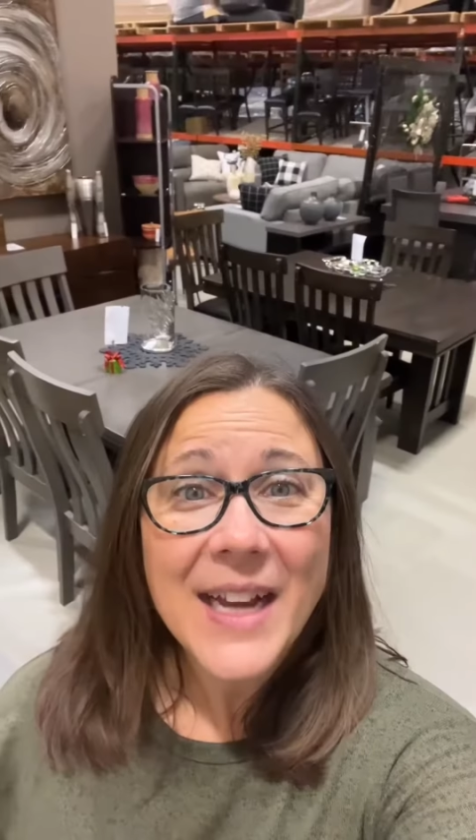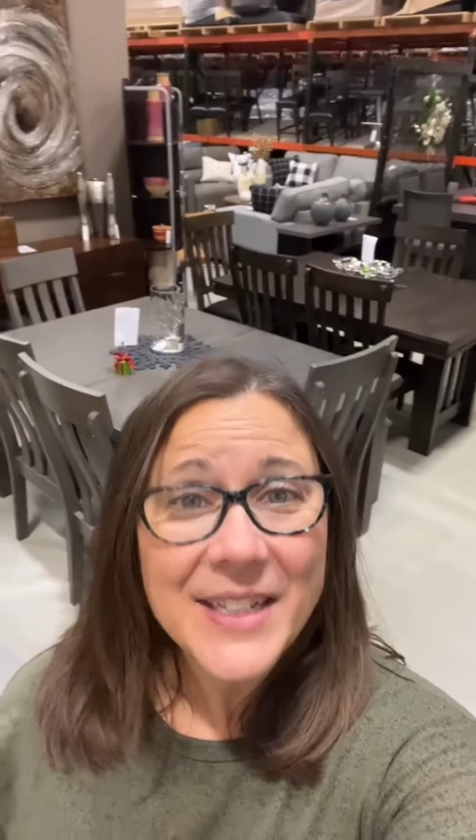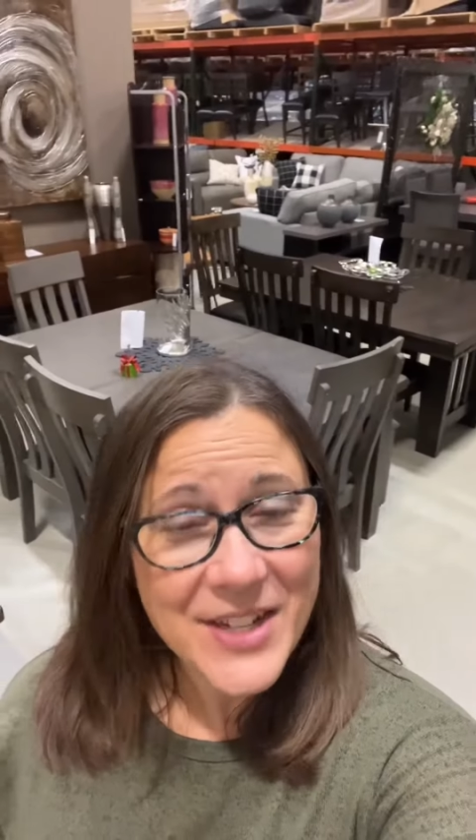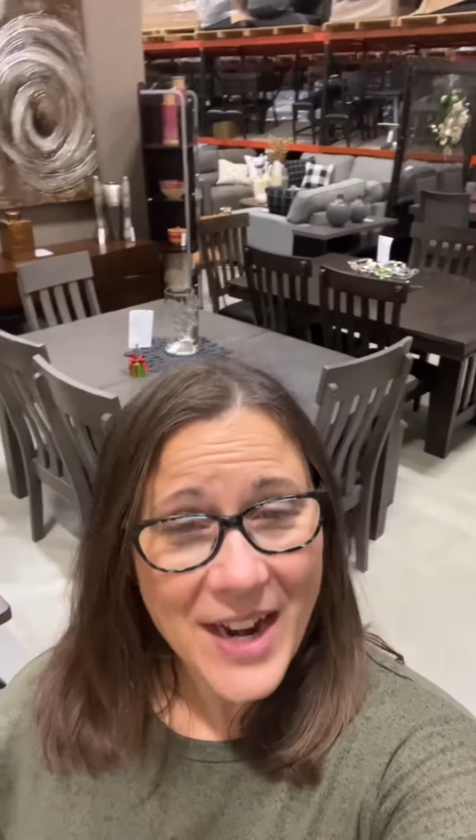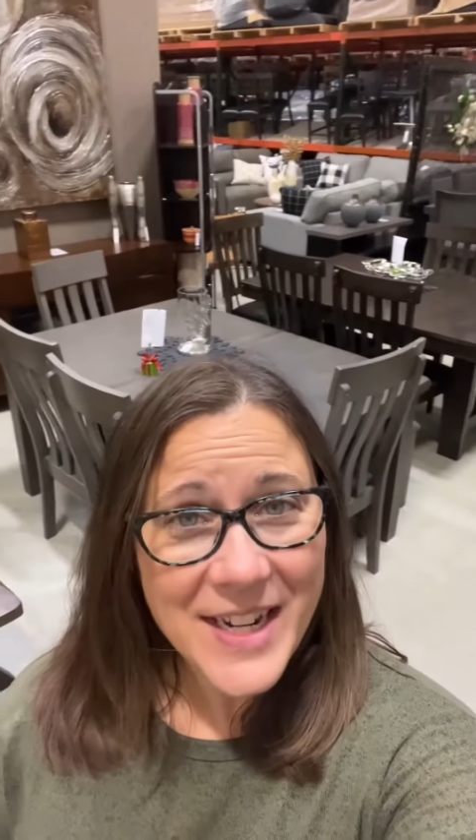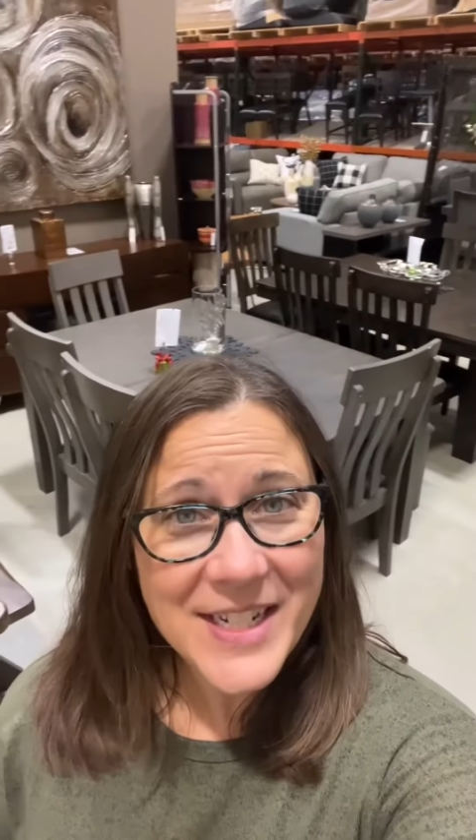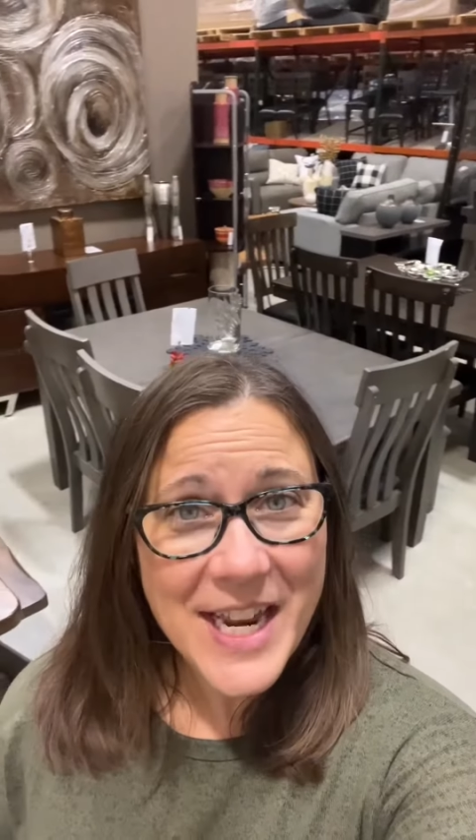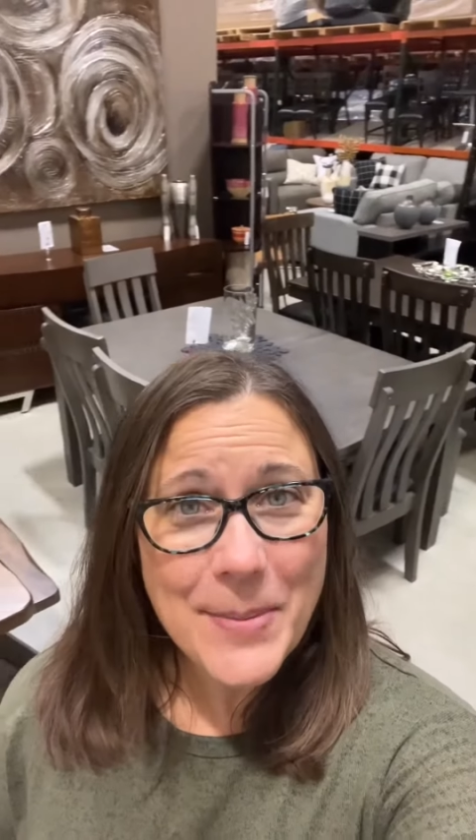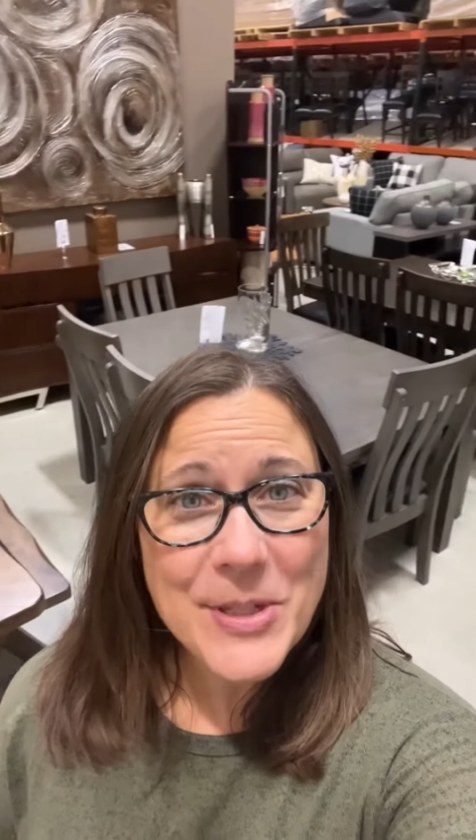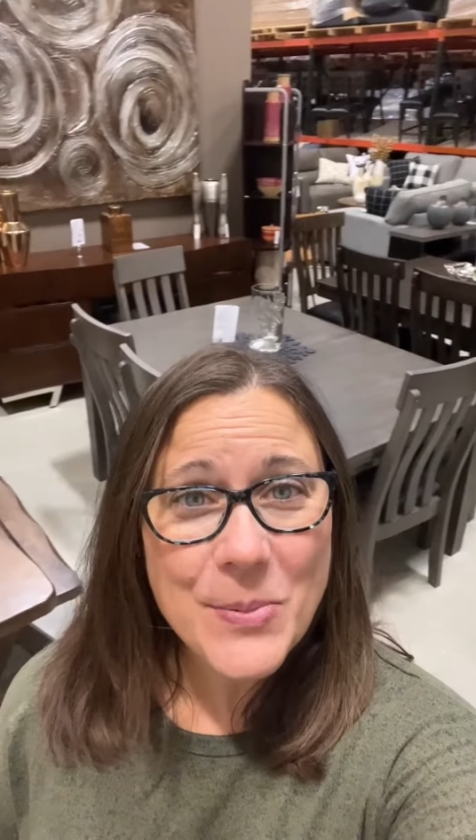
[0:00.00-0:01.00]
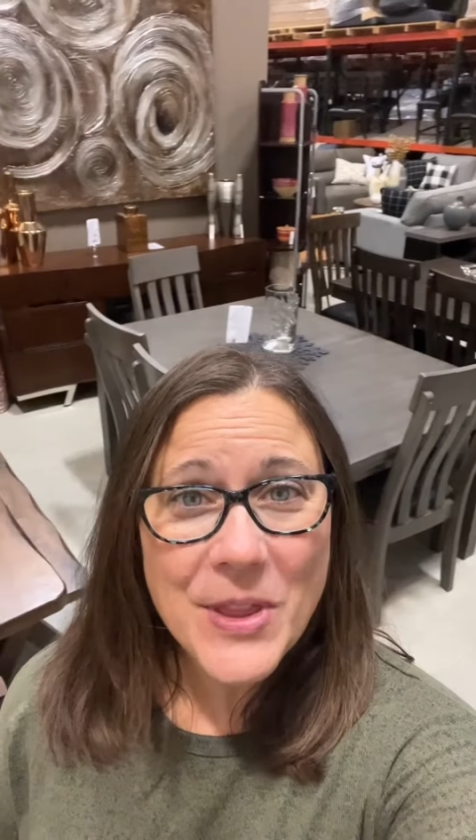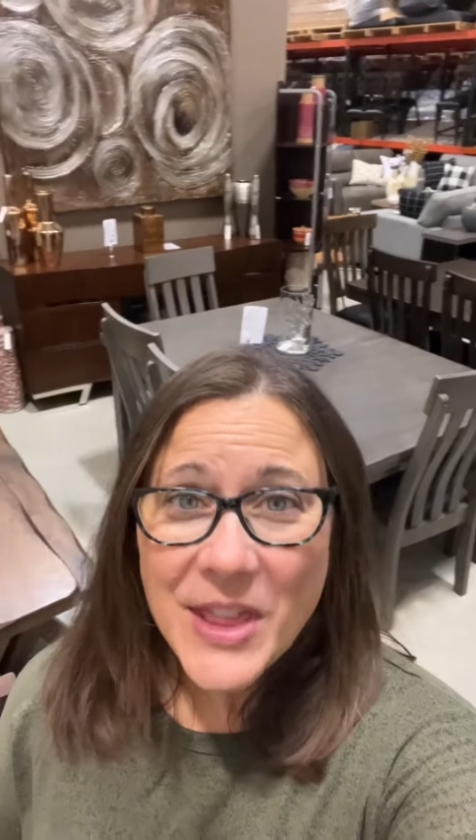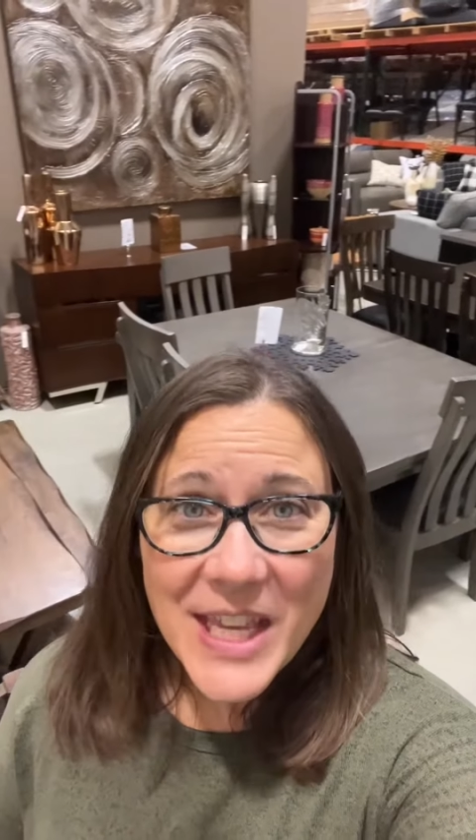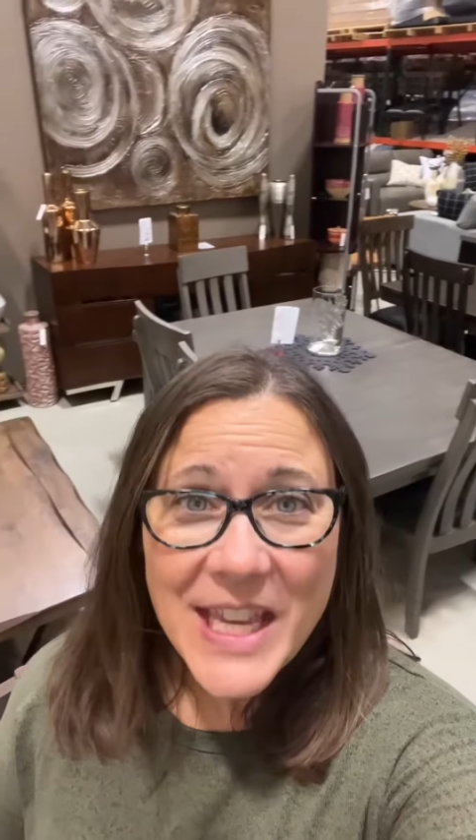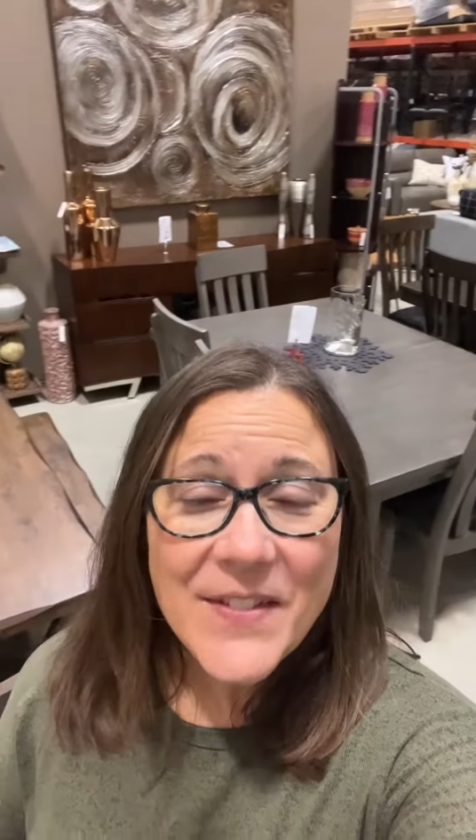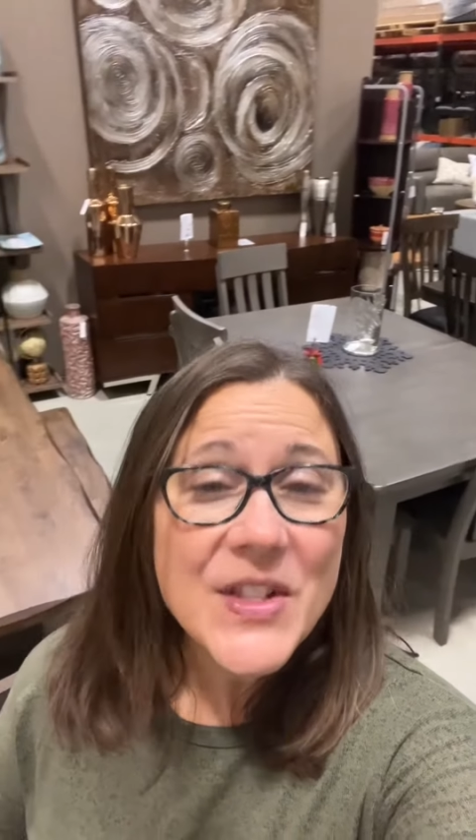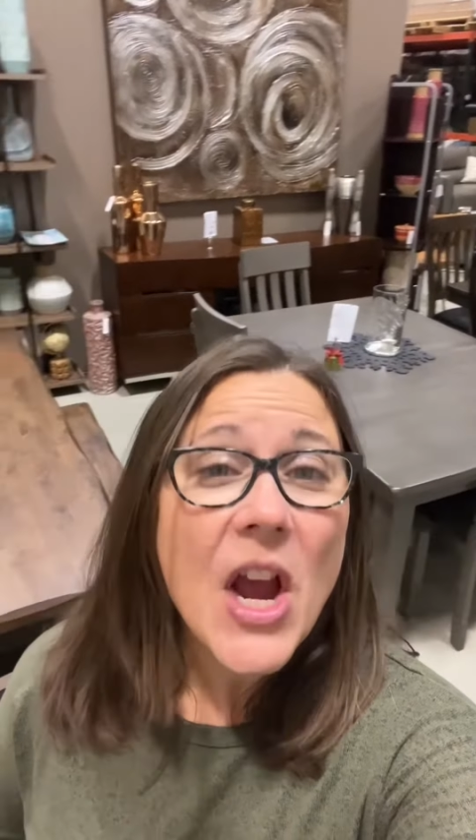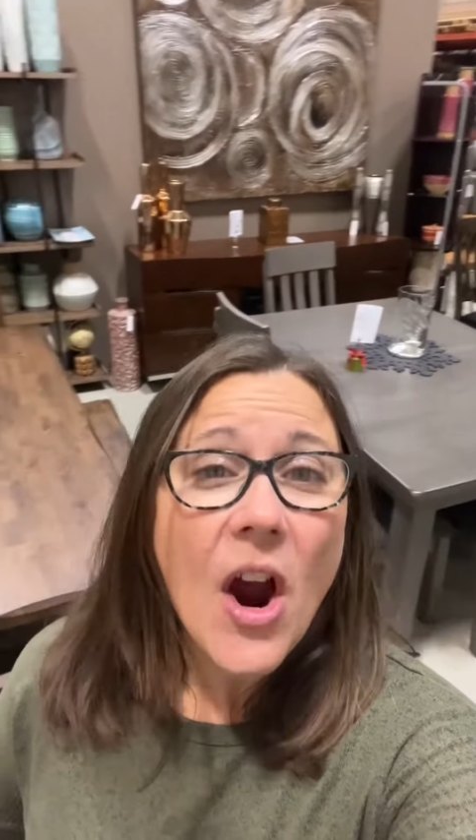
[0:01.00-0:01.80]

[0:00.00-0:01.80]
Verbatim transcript: Dining tables with leaves